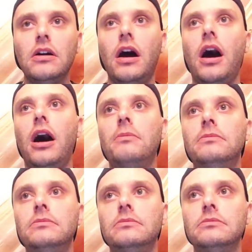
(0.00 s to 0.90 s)

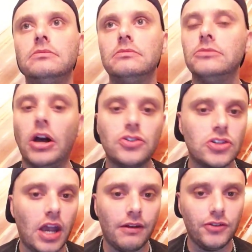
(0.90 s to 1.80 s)
Um, no, it just
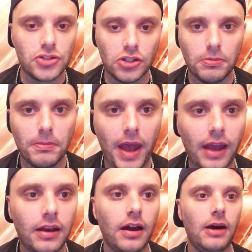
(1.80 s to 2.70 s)
kind of feels good to be
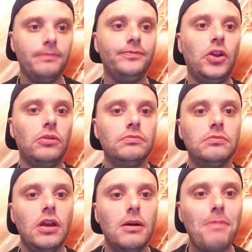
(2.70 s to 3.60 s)
back. Uh, you know,
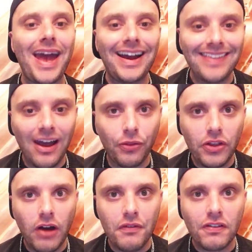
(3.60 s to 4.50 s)
back on the healthy
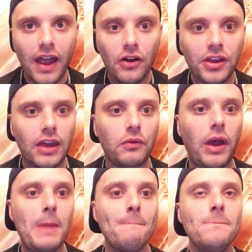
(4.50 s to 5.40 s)
lifestyle kick,
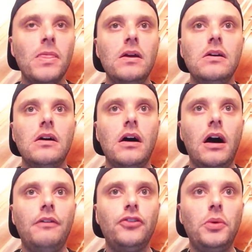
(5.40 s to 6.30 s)
right?
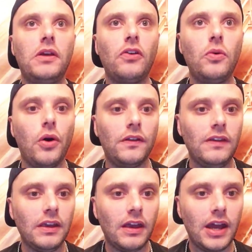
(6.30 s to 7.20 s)
Uh, a few weeks in
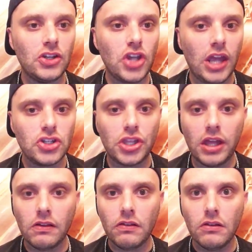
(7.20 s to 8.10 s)
quarantine kind of change
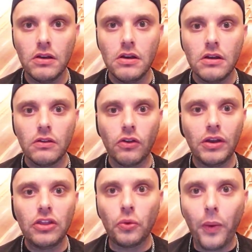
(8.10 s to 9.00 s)
things. So
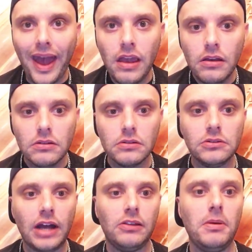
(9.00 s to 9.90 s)
either way,
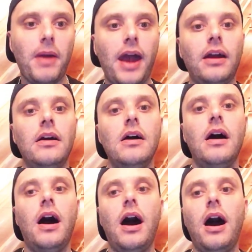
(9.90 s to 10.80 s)
glad to be back.
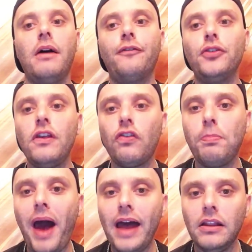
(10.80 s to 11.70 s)
Uh, for this
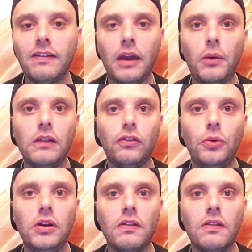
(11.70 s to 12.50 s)
spot, let's get right to it.